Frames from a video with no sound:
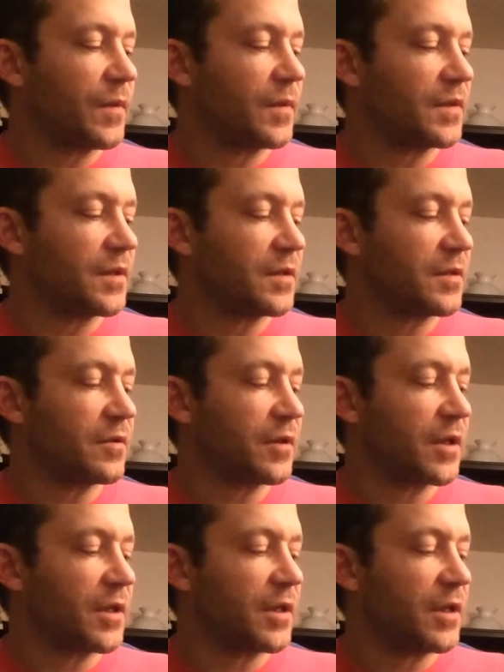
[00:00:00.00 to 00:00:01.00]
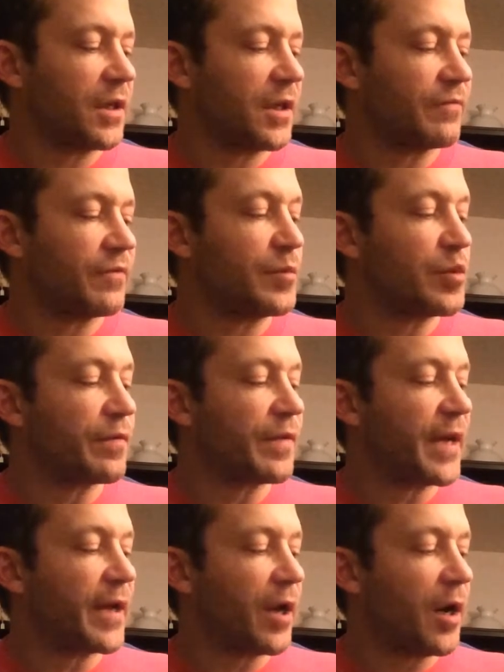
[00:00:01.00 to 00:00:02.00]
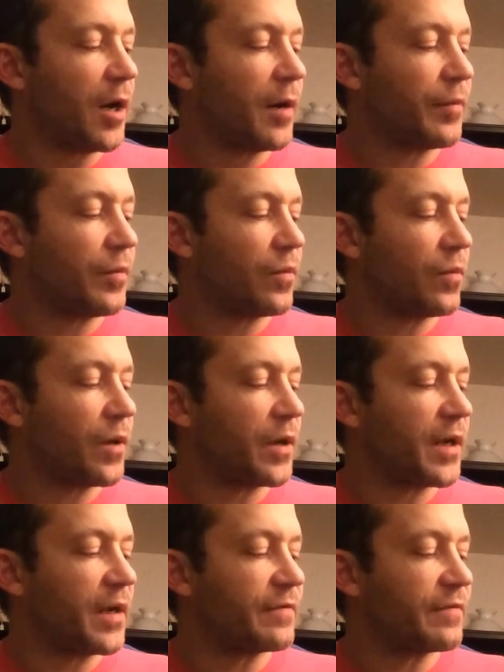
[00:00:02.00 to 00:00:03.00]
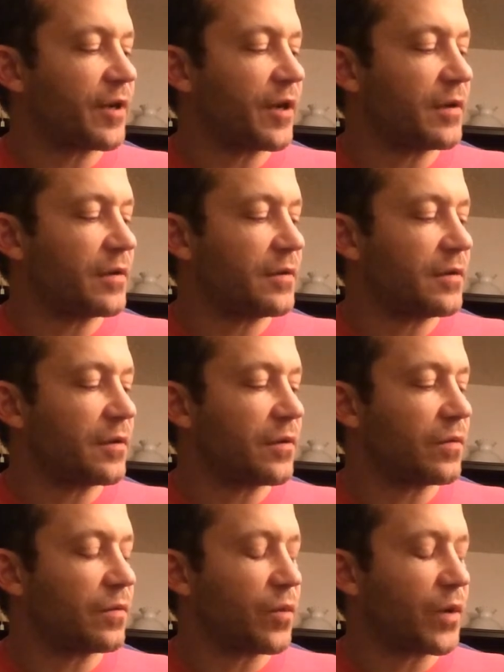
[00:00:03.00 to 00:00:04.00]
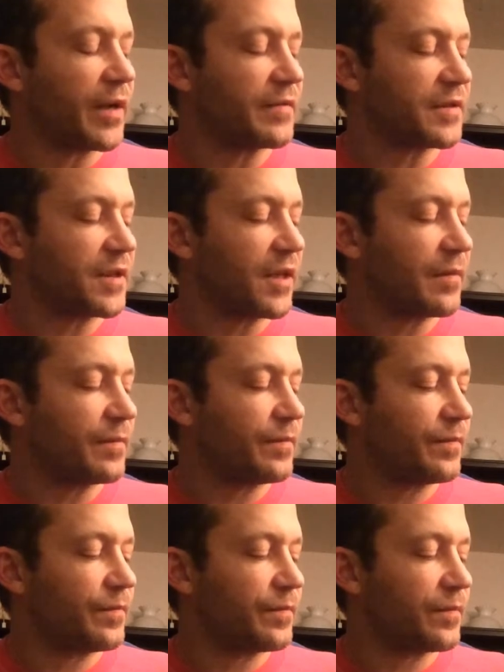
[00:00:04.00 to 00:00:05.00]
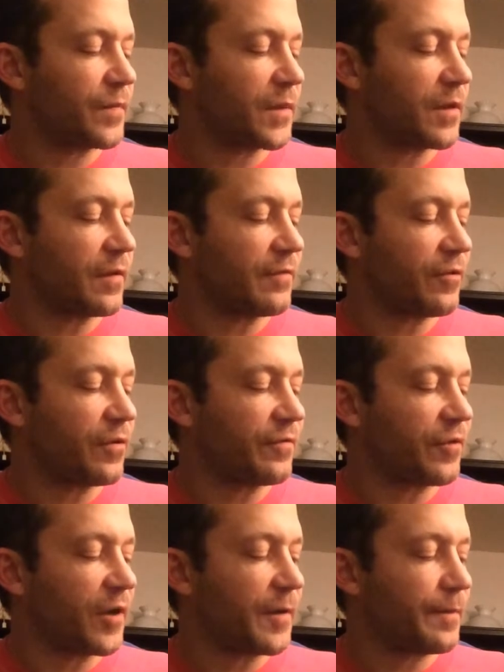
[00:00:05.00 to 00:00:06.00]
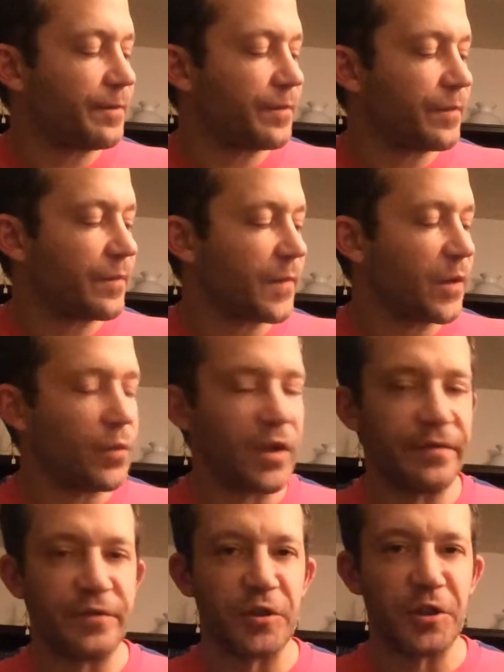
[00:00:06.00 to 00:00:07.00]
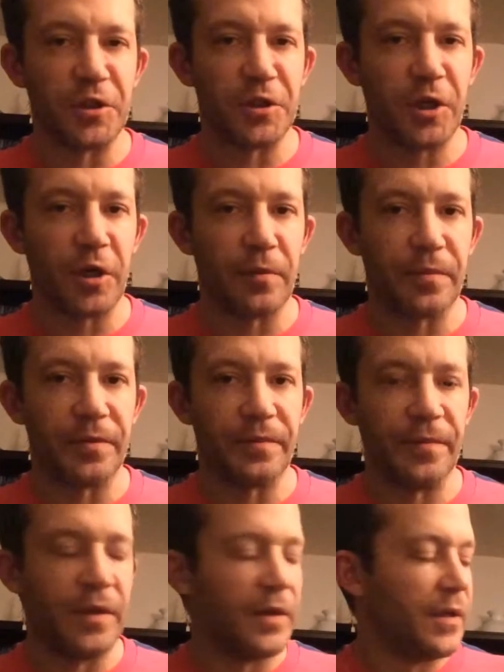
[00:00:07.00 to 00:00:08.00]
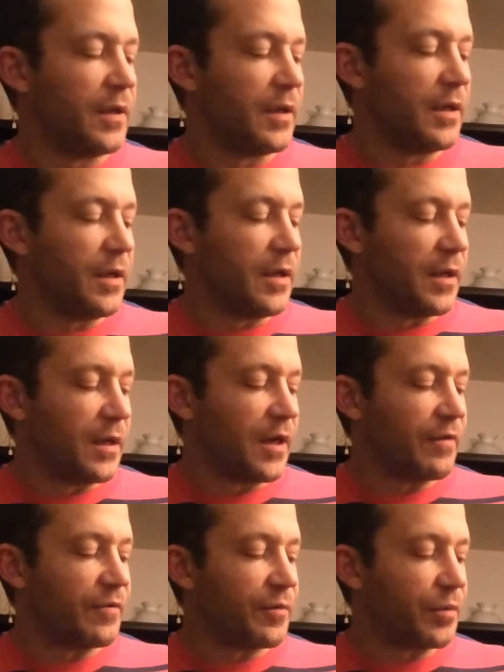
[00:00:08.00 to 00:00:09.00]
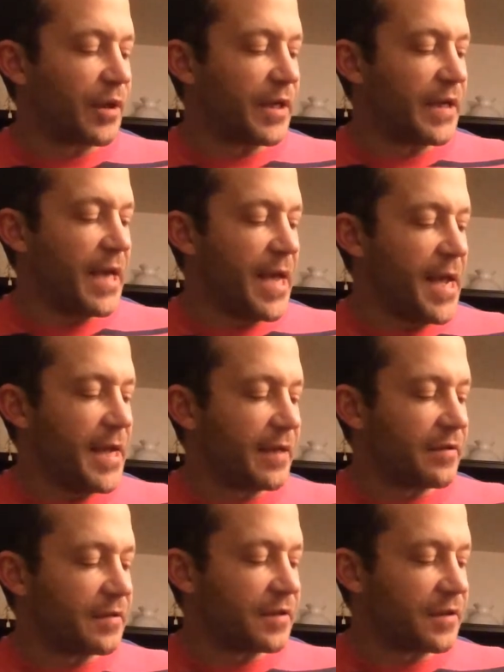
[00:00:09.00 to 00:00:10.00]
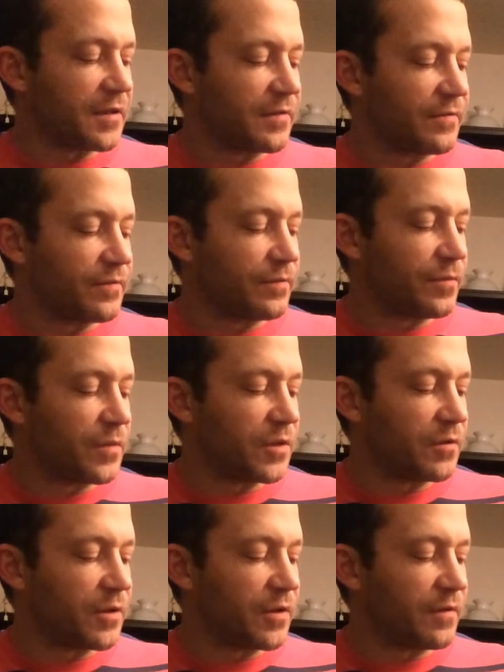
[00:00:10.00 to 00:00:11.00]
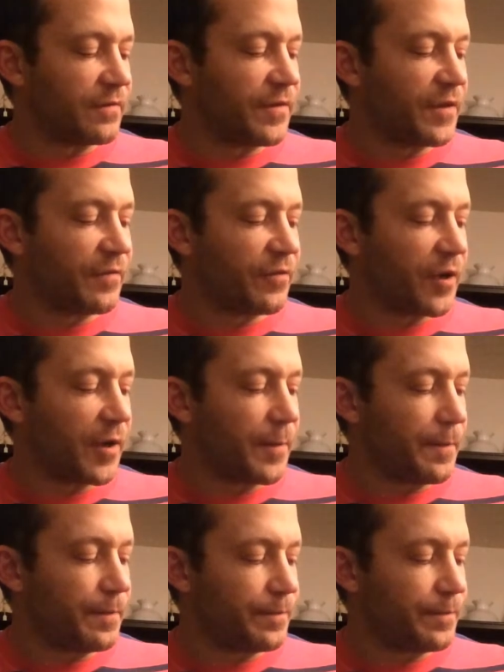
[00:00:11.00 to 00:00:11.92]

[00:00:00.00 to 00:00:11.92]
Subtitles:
6th string. If we move that up 1/2 fret, or 1/2 step to the 4th fret, we have a G sharp. Now if we play an A at the 6th string, 5th fret,